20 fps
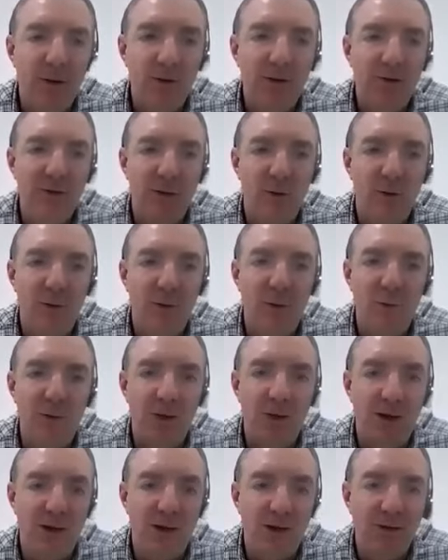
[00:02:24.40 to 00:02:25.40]
so
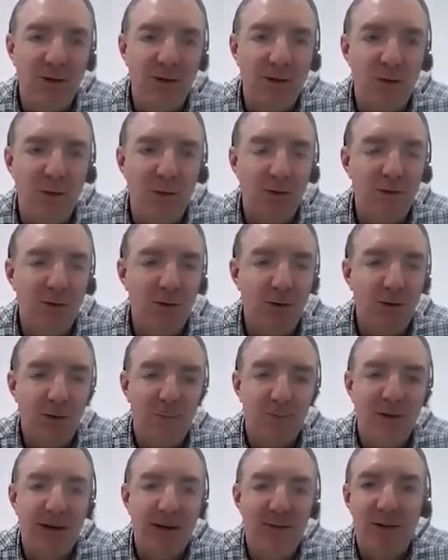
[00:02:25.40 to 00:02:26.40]
you
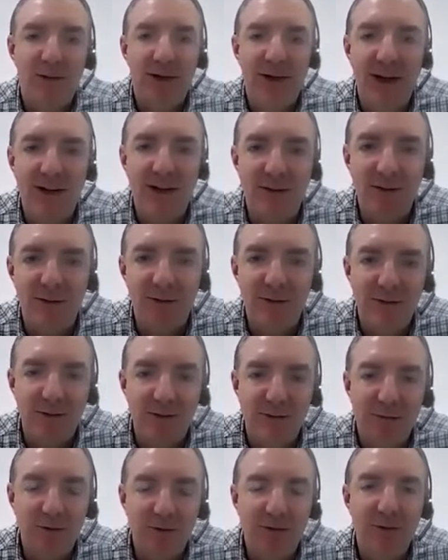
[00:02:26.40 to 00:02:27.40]
circumnavigate
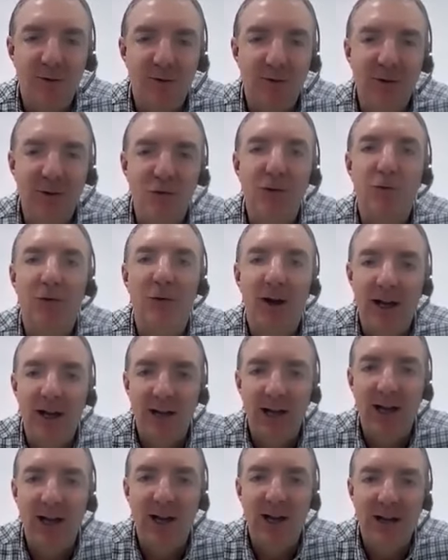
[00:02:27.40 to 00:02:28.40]
the risk of a
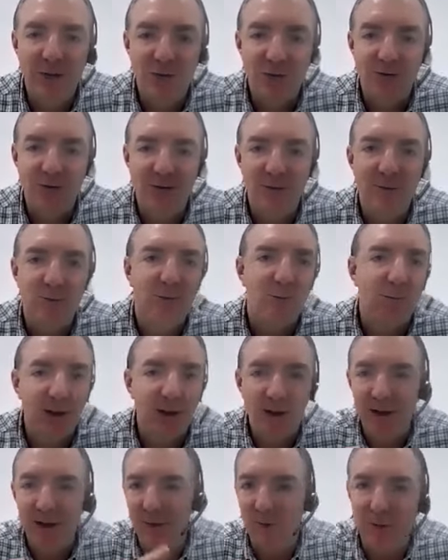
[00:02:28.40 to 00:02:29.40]
triangulation
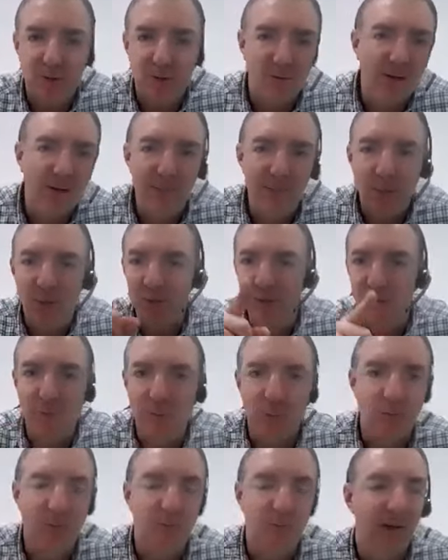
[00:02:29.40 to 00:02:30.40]
where you create
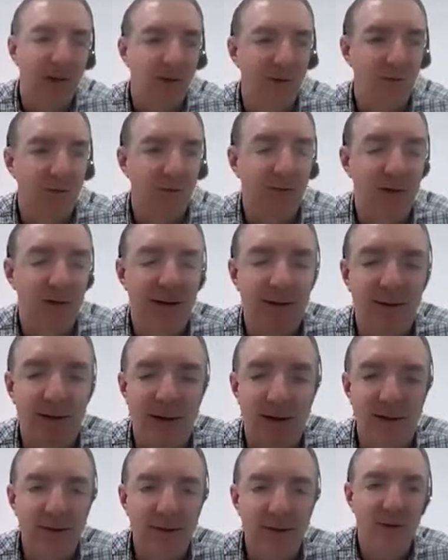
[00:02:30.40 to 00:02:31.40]
multiple links in
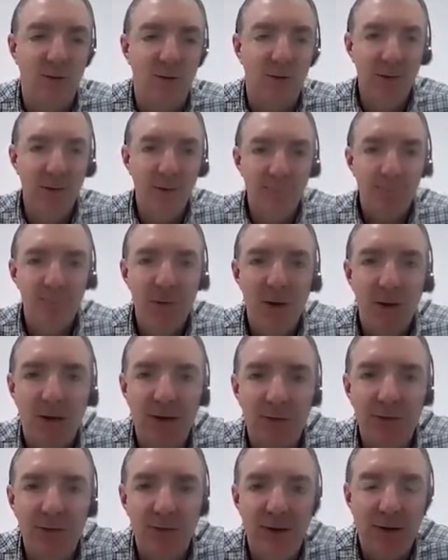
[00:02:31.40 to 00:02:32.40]
there. So
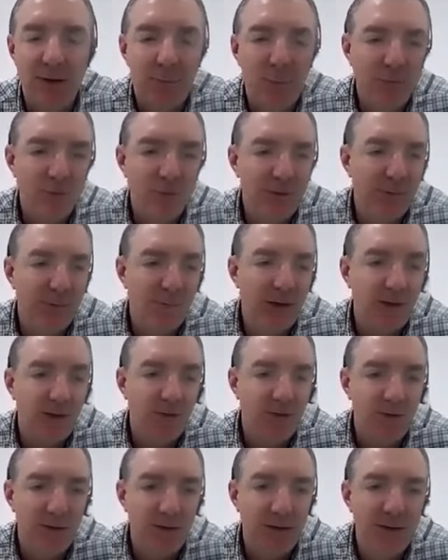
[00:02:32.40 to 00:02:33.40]
it's a project
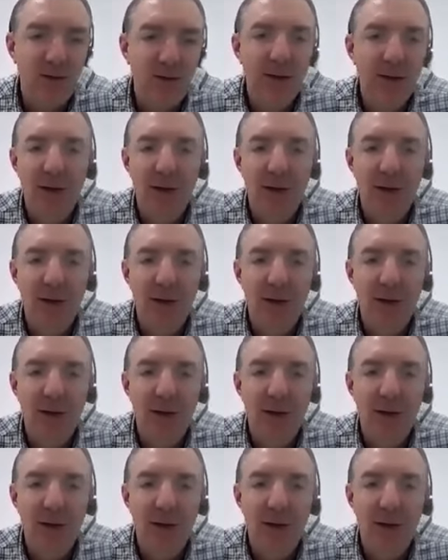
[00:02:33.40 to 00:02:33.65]
manager